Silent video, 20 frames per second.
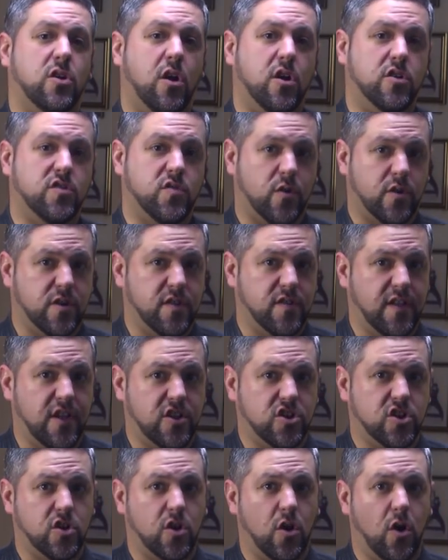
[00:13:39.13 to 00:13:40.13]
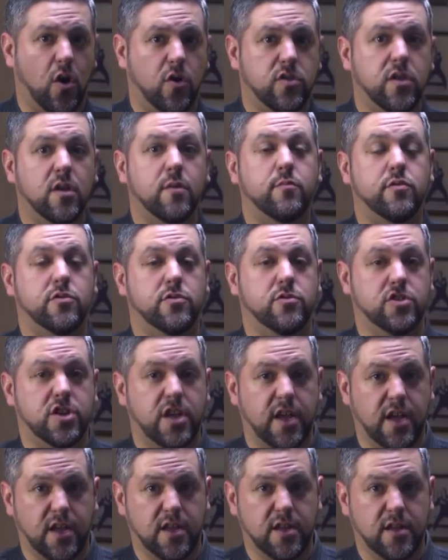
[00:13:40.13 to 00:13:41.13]
arts organization called Blue
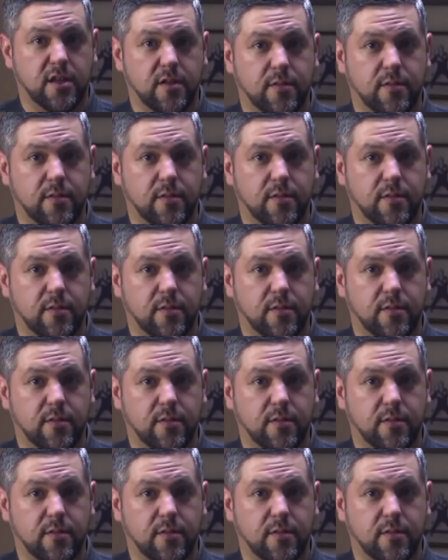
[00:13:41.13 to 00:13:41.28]
Jade.